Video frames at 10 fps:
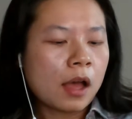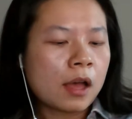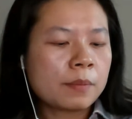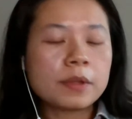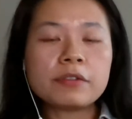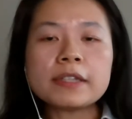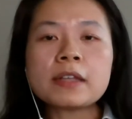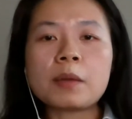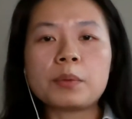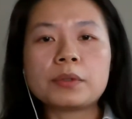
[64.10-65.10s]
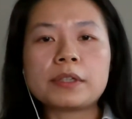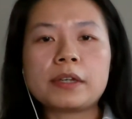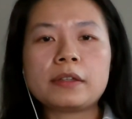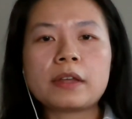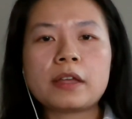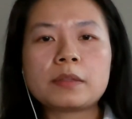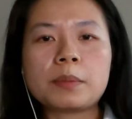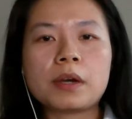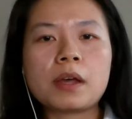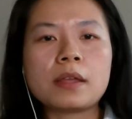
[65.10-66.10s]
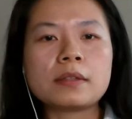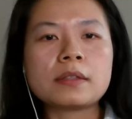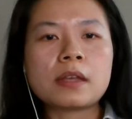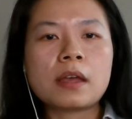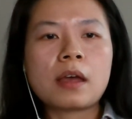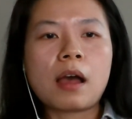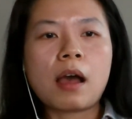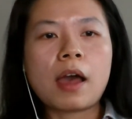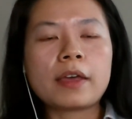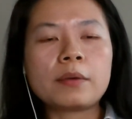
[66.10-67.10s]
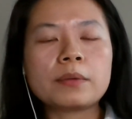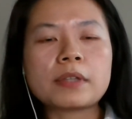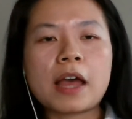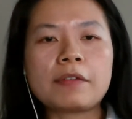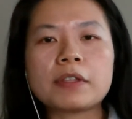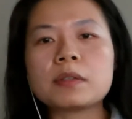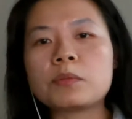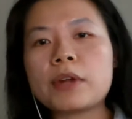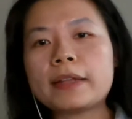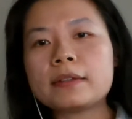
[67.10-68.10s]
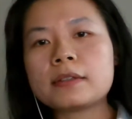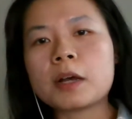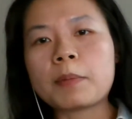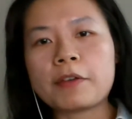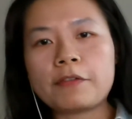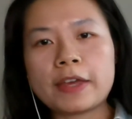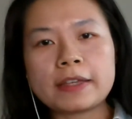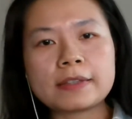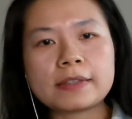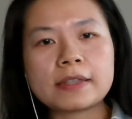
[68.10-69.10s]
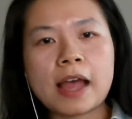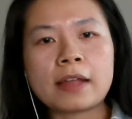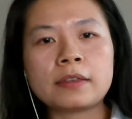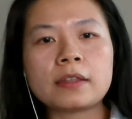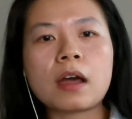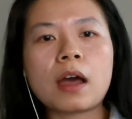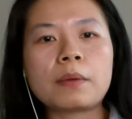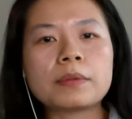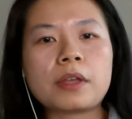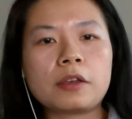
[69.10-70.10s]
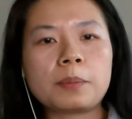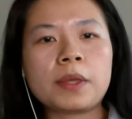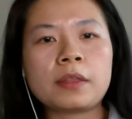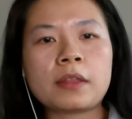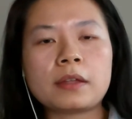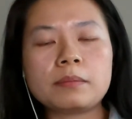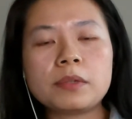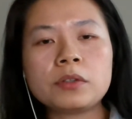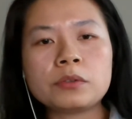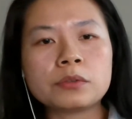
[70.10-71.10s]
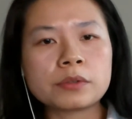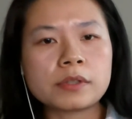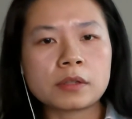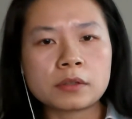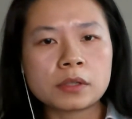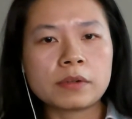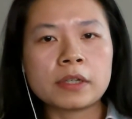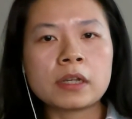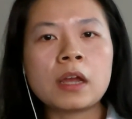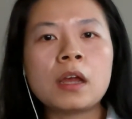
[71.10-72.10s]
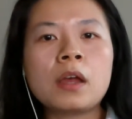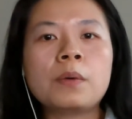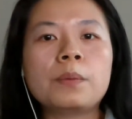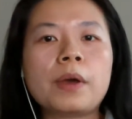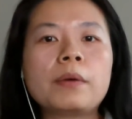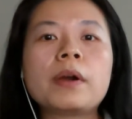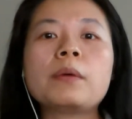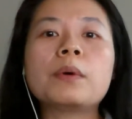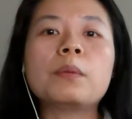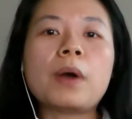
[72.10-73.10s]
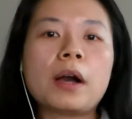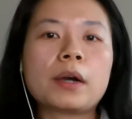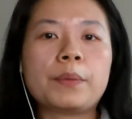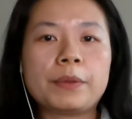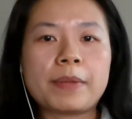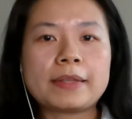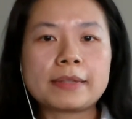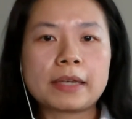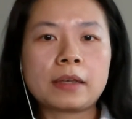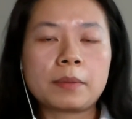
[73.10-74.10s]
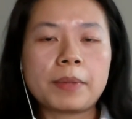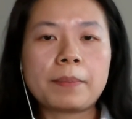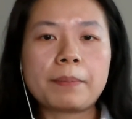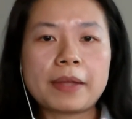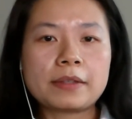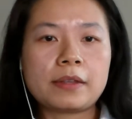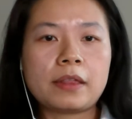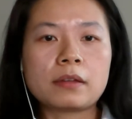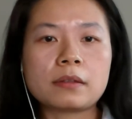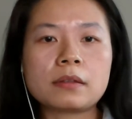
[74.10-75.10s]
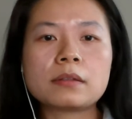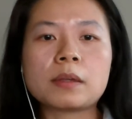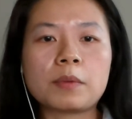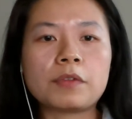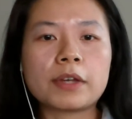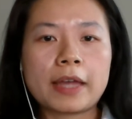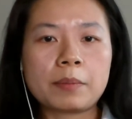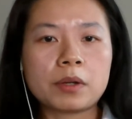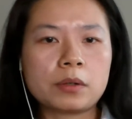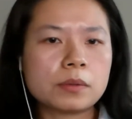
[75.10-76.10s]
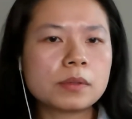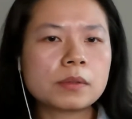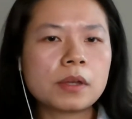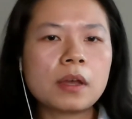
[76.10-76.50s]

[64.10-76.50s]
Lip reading: The reason I bought it is because I was having some redness on my face and I was hoping that mineral sunscreen will work with my skin a bit better than some of the chemicals.